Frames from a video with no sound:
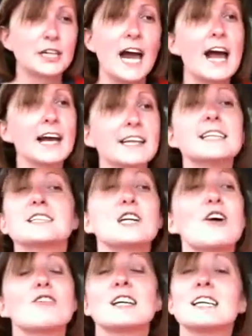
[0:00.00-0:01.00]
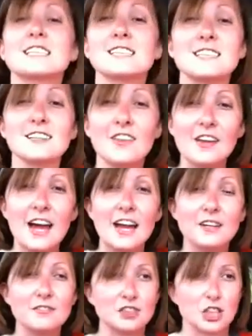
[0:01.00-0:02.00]
UK and it's not released until the
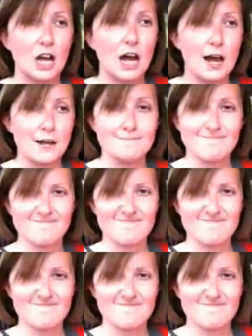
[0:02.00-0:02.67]
end of July.